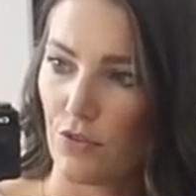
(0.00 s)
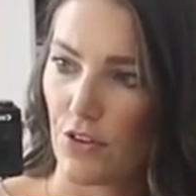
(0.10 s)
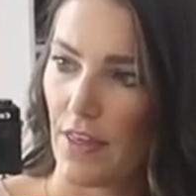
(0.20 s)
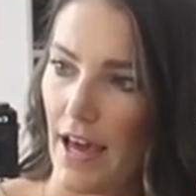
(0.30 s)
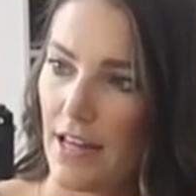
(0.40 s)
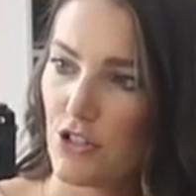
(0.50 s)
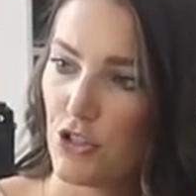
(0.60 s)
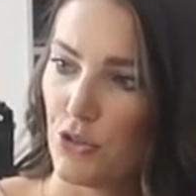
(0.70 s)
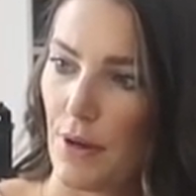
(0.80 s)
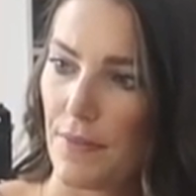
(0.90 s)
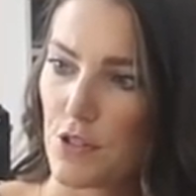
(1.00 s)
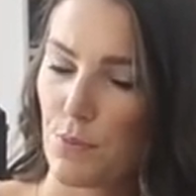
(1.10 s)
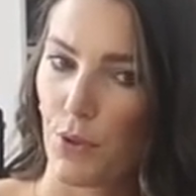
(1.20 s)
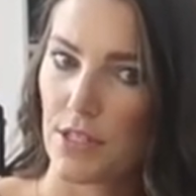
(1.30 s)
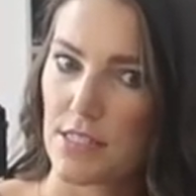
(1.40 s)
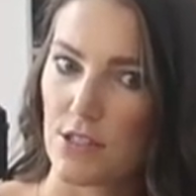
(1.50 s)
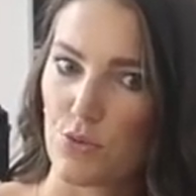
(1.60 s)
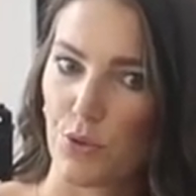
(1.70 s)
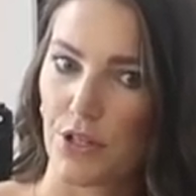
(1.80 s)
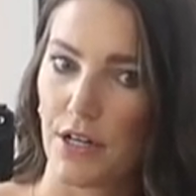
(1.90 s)
for that too at this point
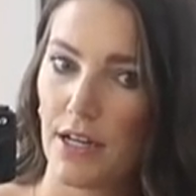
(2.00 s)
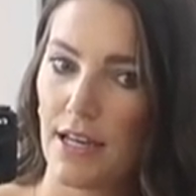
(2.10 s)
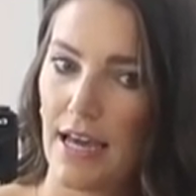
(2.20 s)
since we're